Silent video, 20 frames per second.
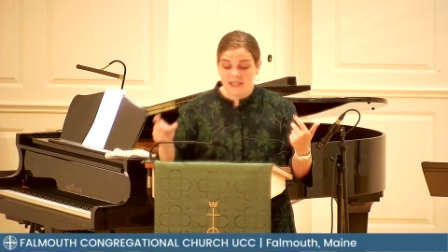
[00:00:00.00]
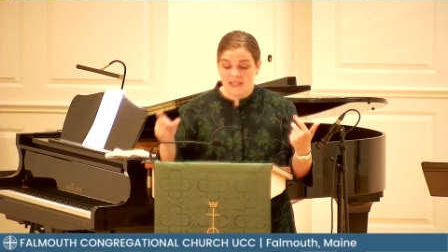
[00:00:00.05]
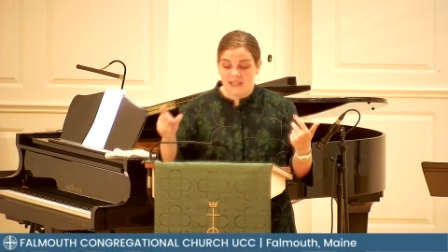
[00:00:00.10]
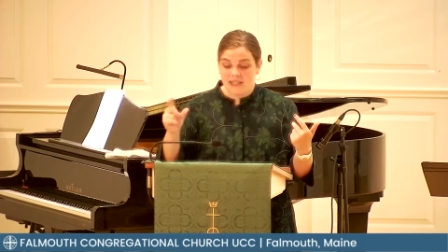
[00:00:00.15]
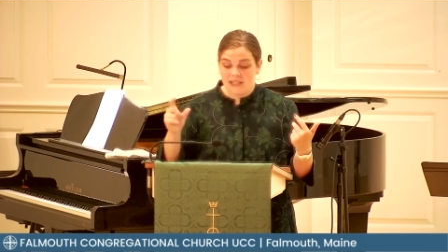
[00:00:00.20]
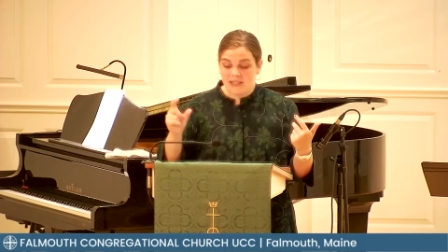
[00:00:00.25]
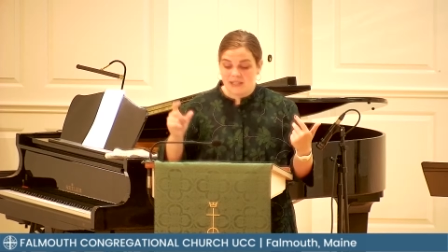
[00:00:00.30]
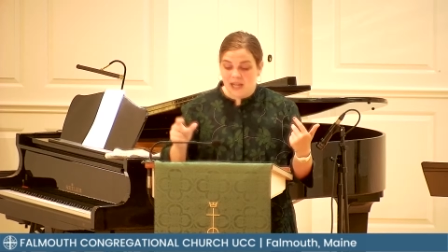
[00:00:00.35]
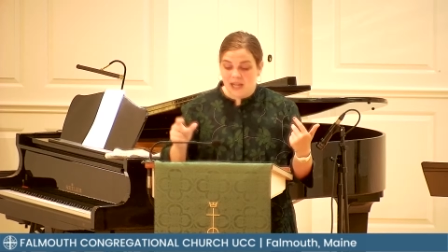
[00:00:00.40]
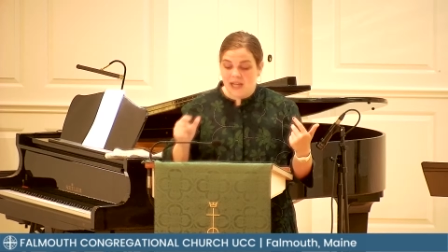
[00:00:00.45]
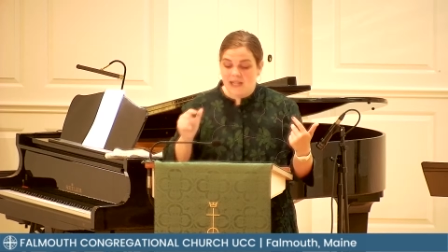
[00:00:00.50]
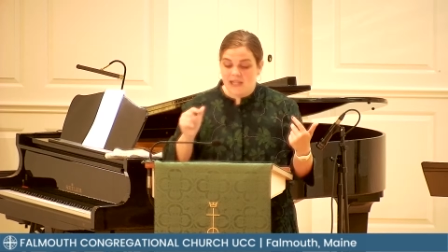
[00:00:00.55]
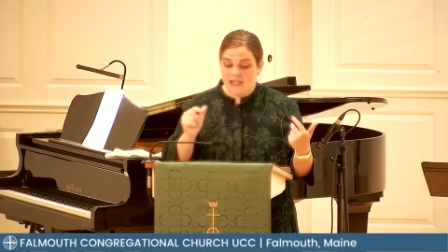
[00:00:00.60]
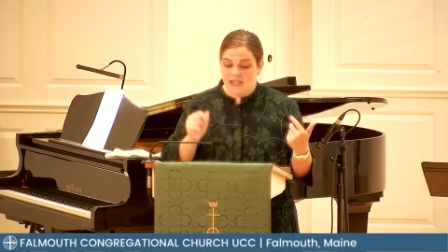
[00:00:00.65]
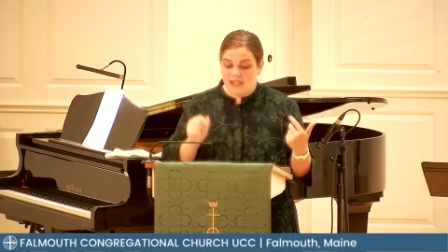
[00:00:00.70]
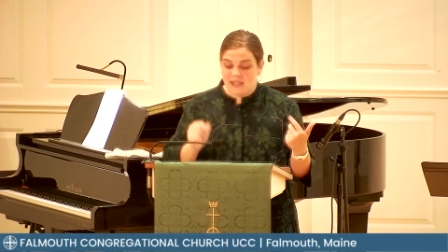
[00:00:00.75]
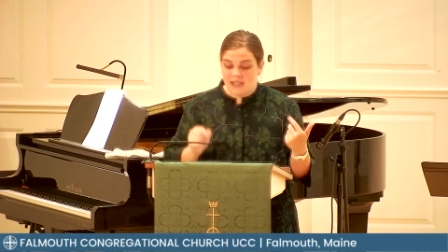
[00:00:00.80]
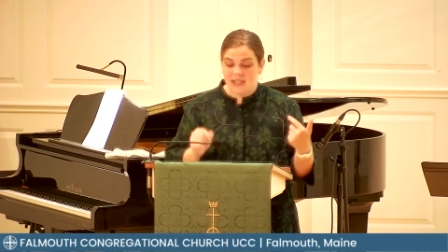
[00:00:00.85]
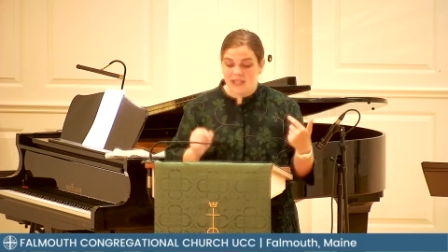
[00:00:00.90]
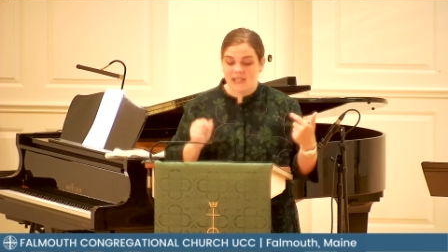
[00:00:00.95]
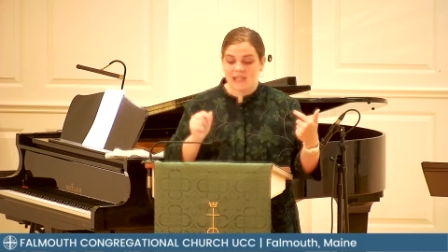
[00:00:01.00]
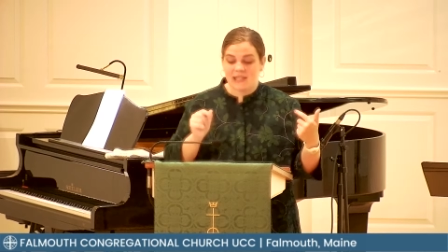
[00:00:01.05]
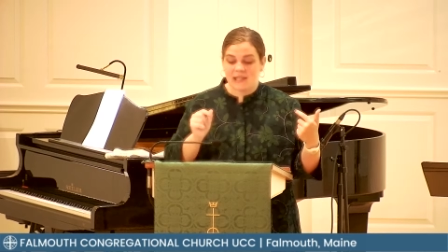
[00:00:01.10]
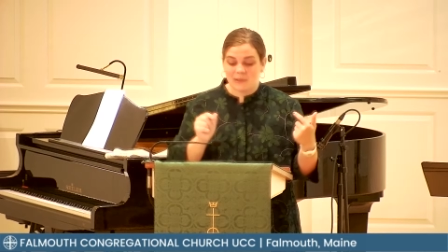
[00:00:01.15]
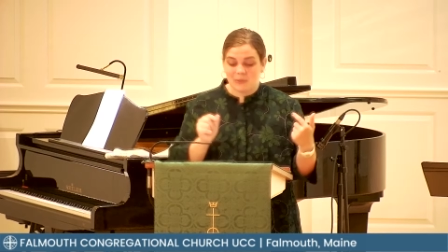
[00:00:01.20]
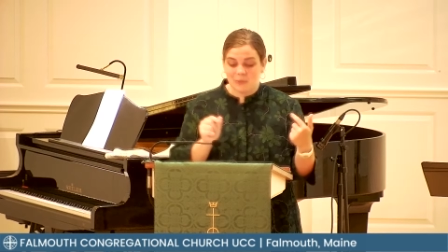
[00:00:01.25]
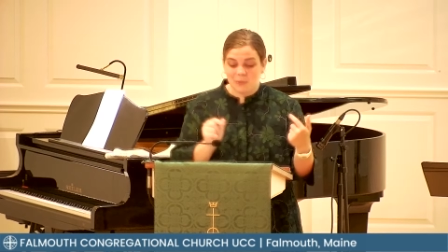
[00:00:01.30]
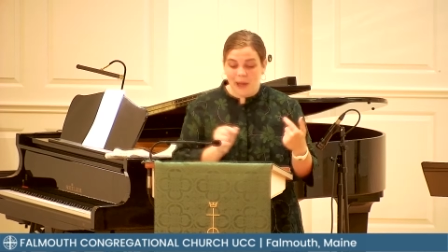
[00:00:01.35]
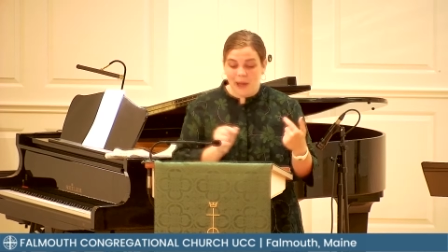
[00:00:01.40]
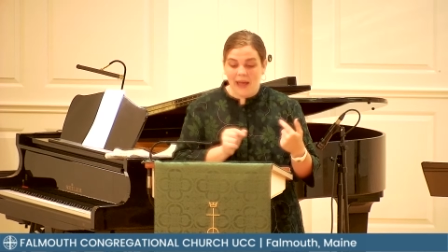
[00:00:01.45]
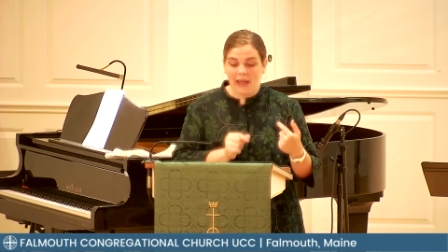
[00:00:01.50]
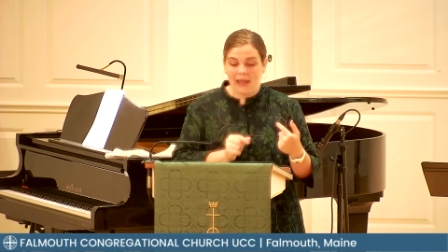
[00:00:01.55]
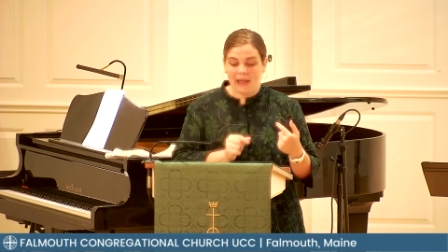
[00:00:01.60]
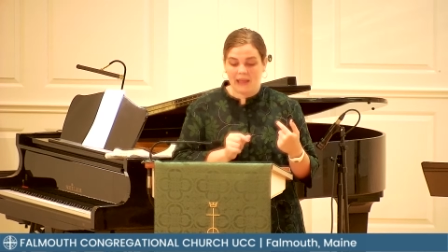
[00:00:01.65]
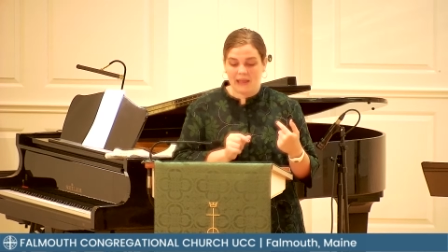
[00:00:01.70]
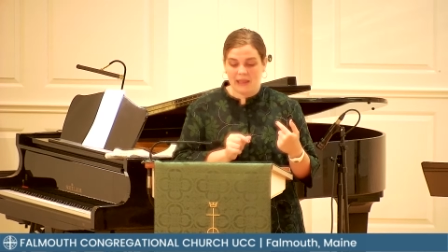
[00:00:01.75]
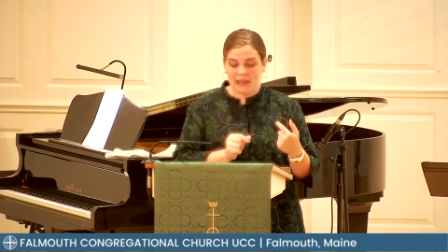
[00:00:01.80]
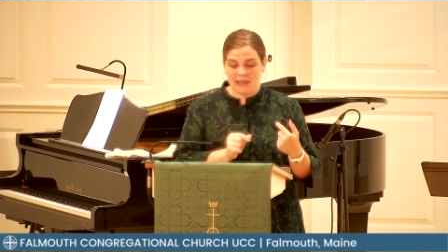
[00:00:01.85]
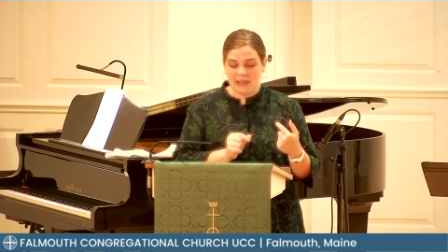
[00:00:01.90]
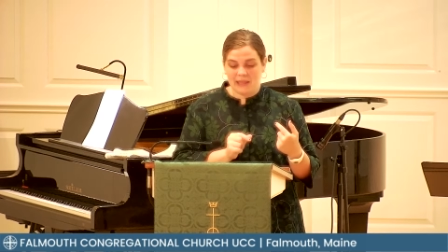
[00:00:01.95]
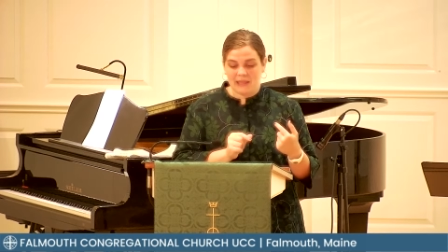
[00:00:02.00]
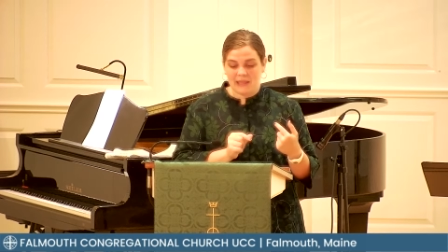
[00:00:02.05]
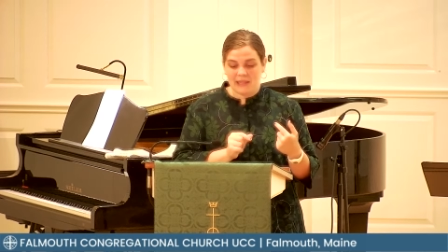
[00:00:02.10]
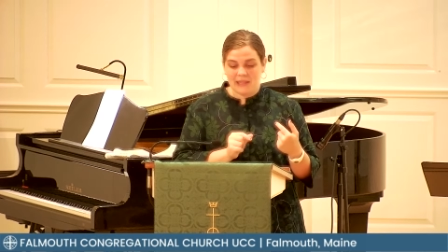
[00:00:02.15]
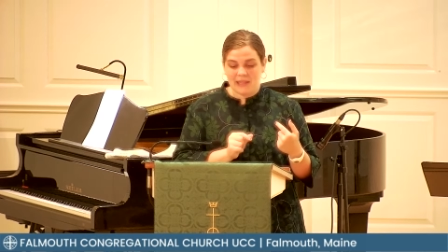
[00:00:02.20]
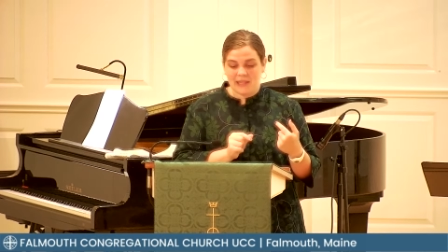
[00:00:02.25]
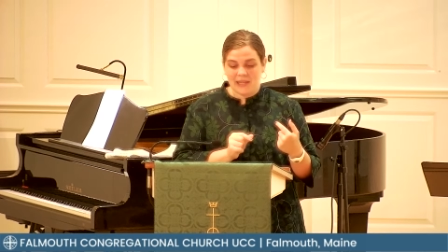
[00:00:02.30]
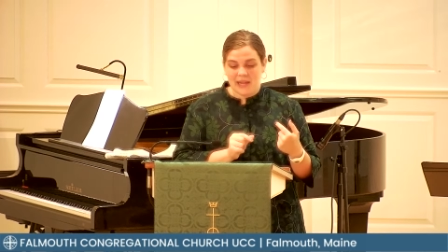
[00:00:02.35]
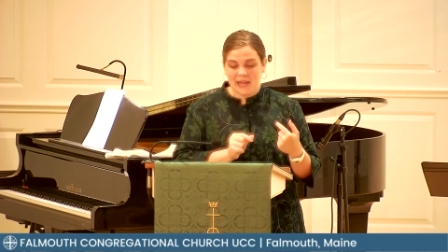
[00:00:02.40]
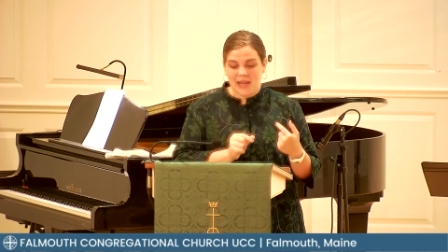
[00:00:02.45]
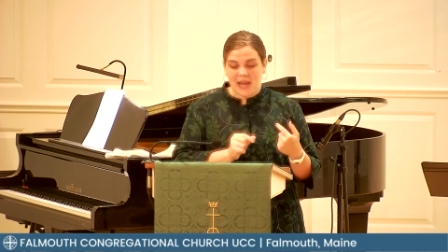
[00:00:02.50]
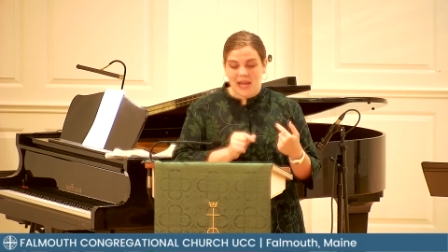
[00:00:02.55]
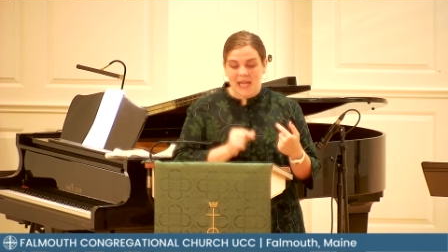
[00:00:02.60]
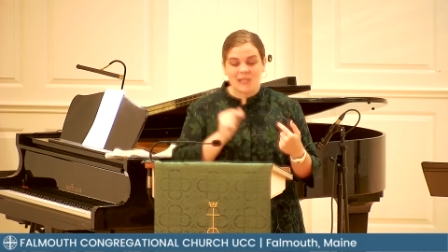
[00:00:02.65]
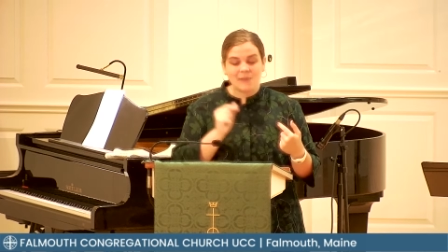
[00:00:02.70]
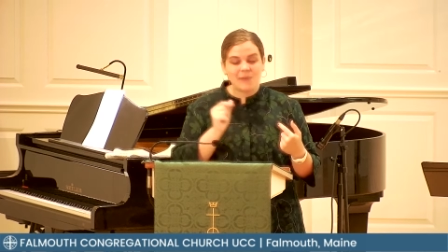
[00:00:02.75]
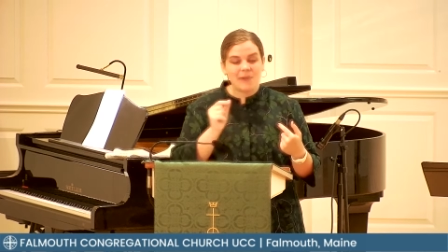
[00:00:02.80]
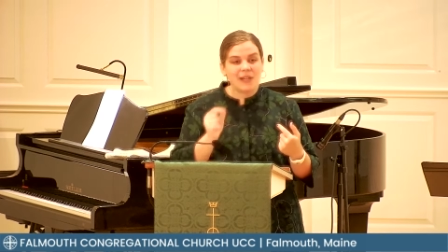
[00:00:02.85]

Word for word: does this well, as